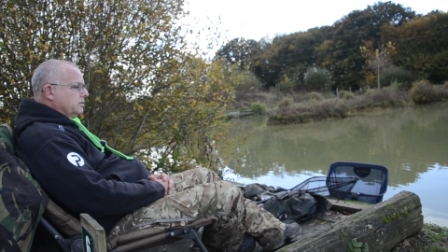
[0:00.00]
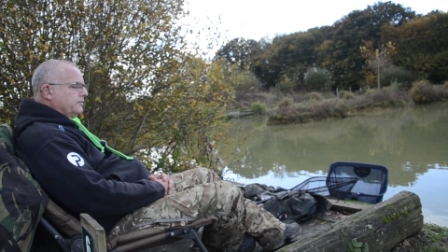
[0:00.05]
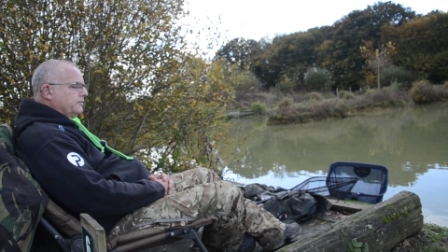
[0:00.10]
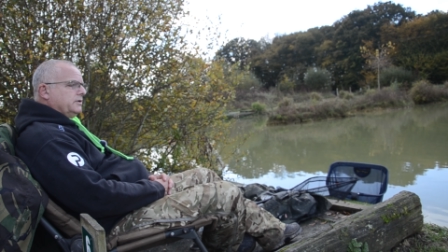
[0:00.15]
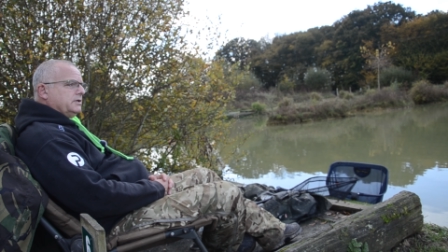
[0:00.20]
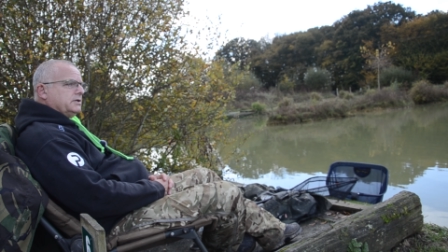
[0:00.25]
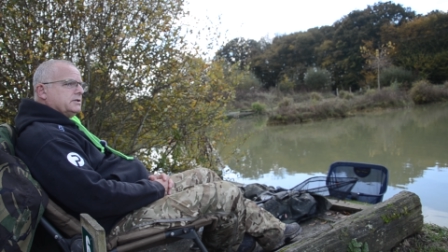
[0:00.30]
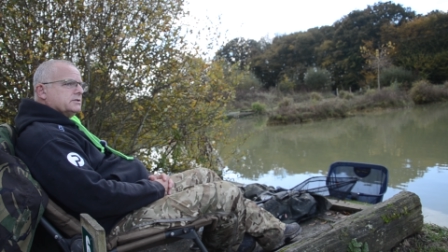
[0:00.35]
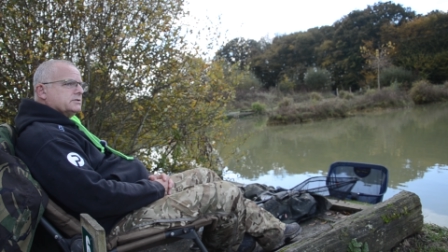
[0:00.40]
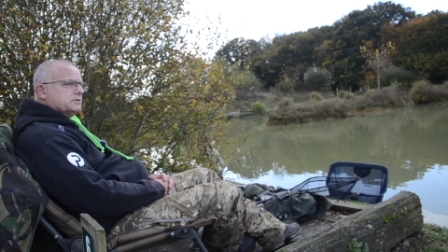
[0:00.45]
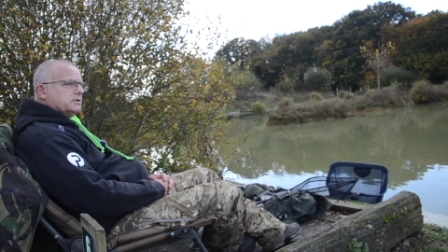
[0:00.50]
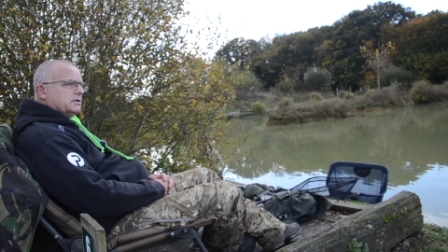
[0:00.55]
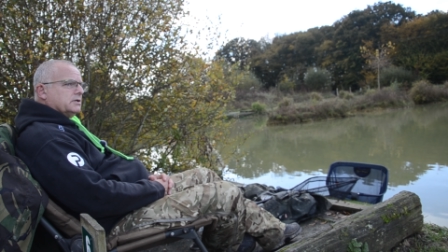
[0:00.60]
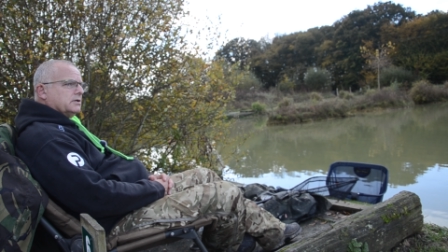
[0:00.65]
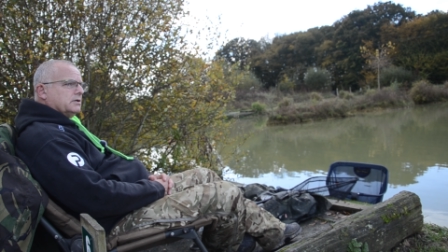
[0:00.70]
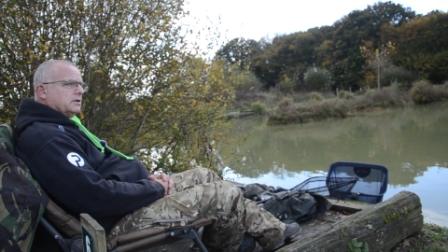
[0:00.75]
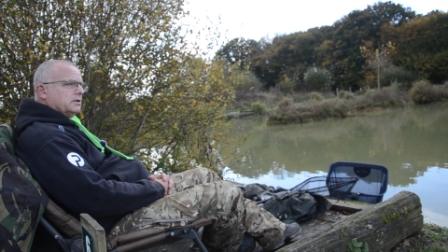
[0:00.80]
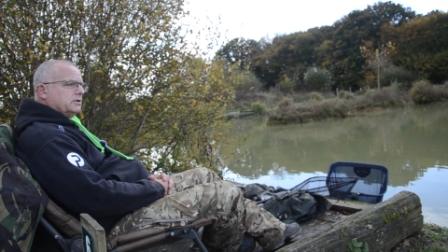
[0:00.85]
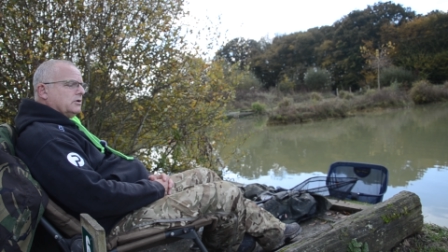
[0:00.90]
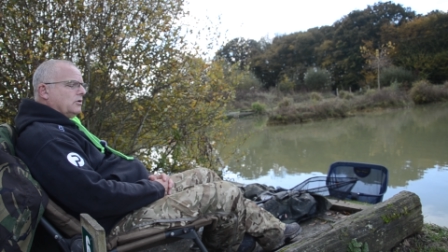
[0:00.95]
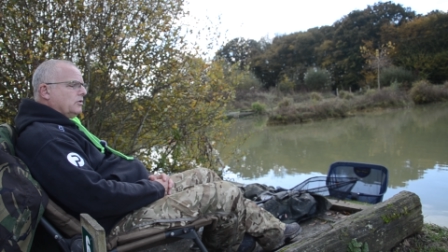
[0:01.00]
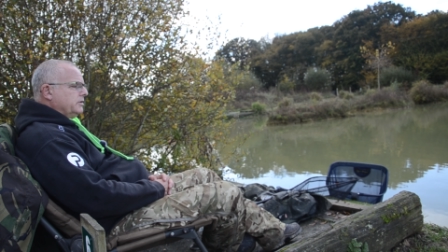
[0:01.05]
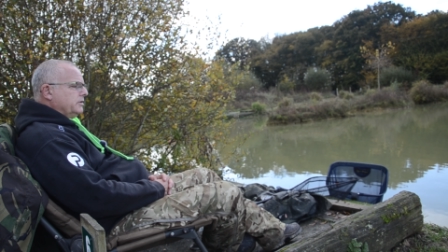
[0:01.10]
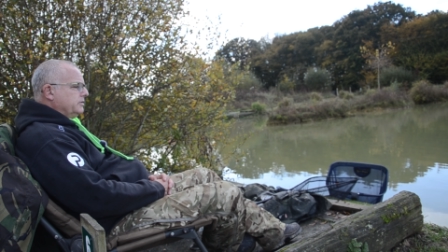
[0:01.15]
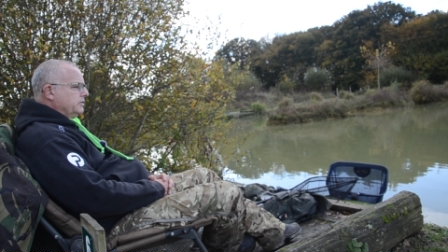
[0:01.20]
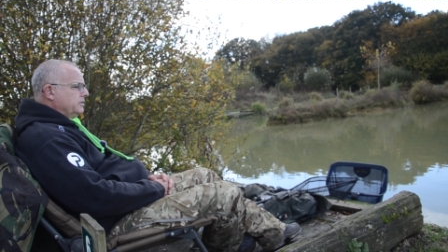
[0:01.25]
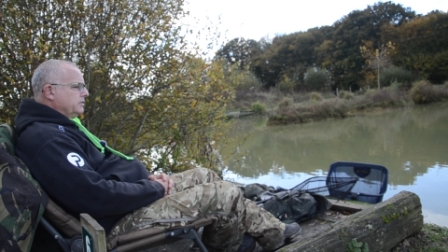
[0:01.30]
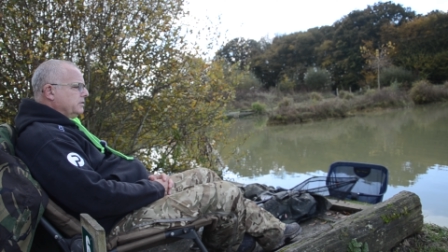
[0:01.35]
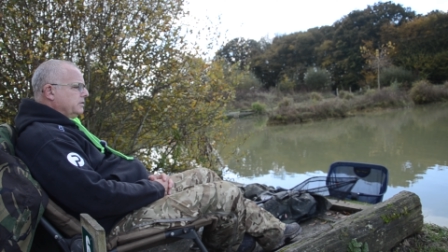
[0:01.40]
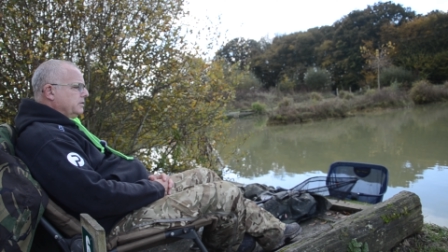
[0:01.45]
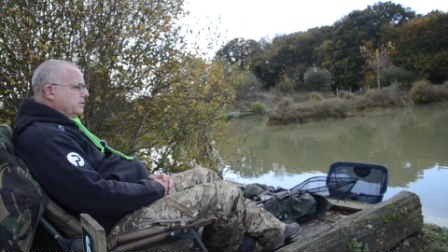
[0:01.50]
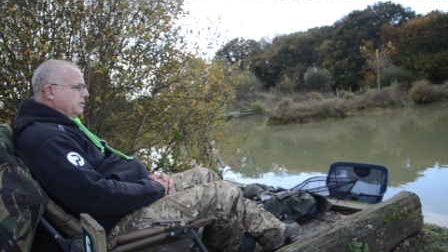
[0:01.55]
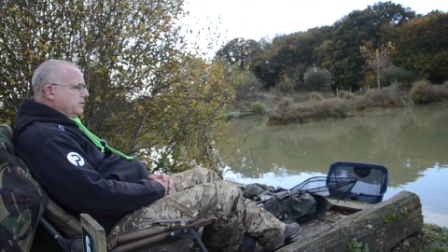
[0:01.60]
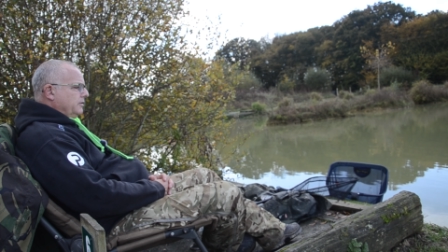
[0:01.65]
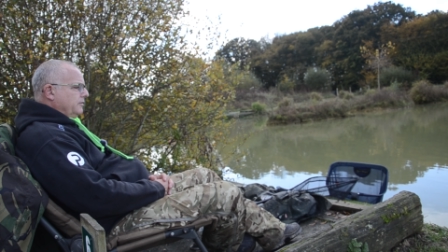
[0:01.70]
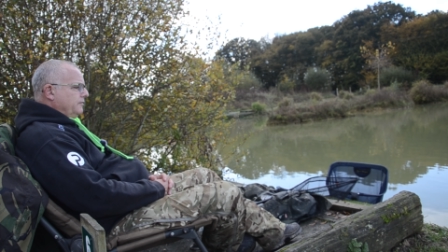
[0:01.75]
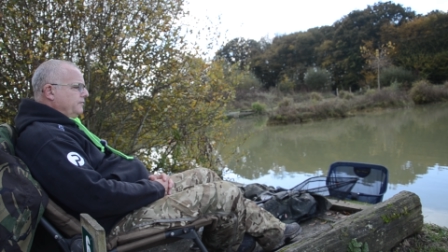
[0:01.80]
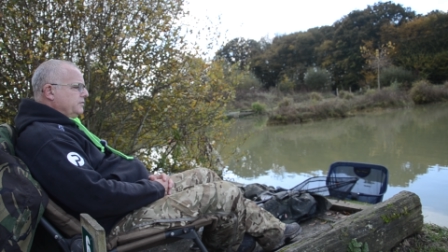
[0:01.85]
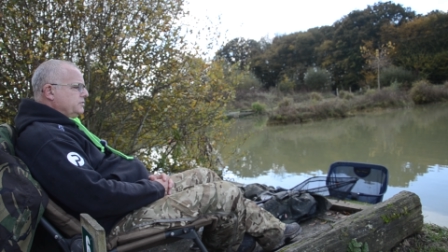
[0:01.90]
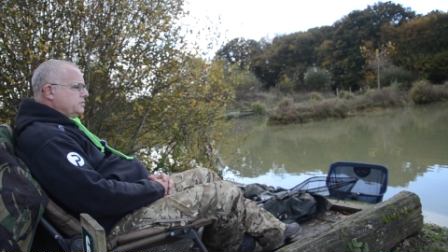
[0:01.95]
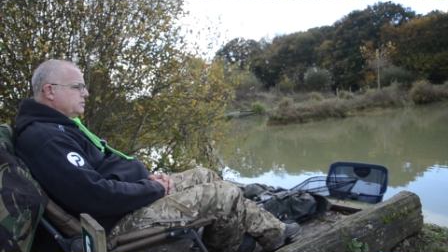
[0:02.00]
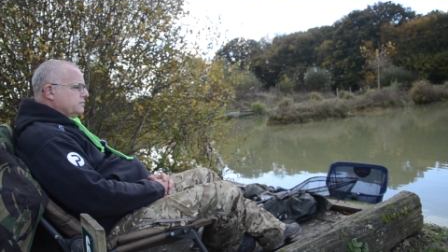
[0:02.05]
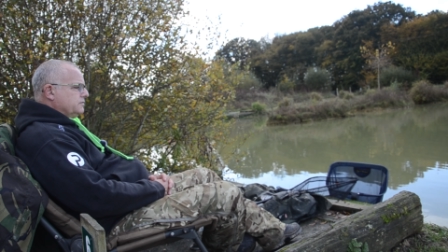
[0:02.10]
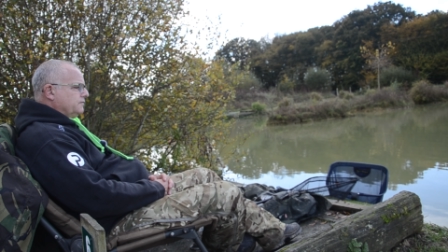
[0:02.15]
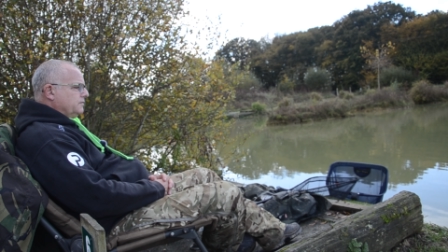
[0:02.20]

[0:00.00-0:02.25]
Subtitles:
I think it's a guy that fishes